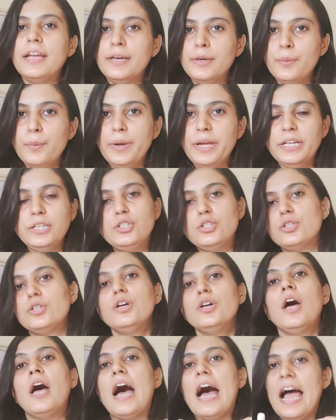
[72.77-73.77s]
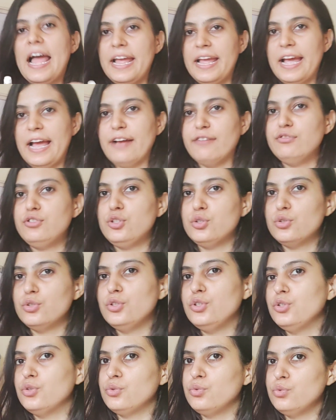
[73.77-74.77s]
In which I have
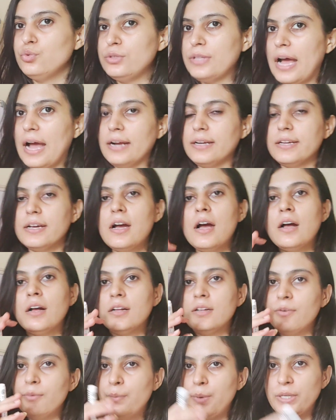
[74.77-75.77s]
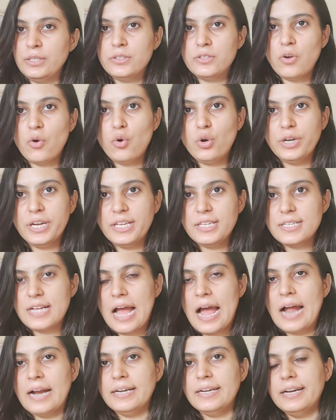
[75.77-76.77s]
shown you that when salt
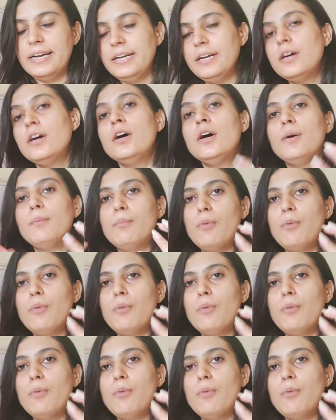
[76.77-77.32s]
is added,